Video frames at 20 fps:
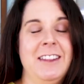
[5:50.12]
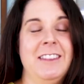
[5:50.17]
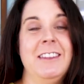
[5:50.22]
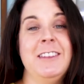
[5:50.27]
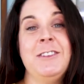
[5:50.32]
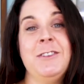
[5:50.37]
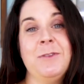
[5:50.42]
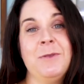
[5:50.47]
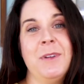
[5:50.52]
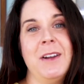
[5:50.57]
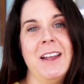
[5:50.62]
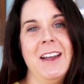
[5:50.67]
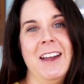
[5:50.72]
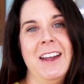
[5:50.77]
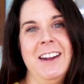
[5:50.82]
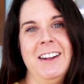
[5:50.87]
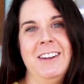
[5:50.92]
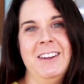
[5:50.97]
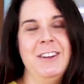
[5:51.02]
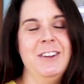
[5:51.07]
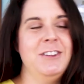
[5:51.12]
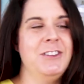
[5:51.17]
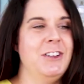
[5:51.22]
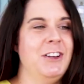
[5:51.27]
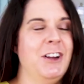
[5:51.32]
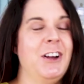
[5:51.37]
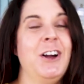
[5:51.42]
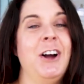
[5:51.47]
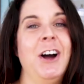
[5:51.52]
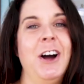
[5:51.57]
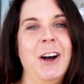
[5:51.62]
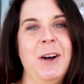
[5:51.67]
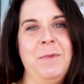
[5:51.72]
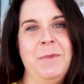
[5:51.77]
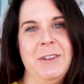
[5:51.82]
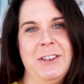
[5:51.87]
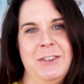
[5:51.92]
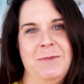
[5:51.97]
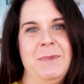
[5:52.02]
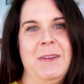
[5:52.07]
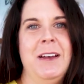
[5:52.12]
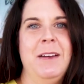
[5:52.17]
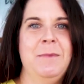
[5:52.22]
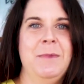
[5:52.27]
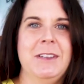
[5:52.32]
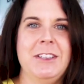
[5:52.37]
and this is what I gotta do to accomplish my